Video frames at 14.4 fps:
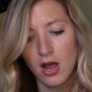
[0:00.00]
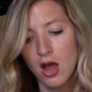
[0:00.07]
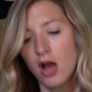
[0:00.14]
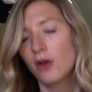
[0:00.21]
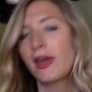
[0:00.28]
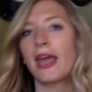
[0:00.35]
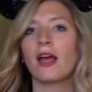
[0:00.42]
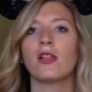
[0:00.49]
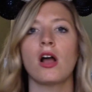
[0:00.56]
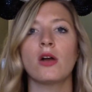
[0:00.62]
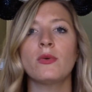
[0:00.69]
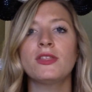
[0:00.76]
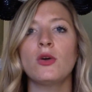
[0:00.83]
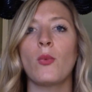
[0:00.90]
Okay, along
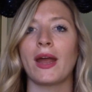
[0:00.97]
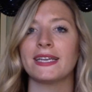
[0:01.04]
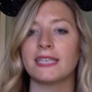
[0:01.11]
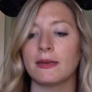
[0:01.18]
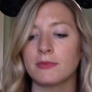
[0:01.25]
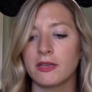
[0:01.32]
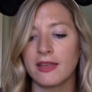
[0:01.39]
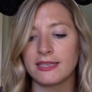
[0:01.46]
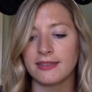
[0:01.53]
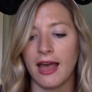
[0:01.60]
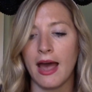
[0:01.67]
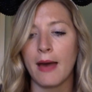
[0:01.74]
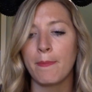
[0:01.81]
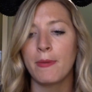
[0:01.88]
with the wait times on this
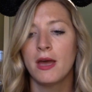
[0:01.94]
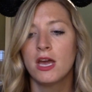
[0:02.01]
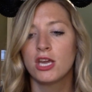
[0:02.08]
app,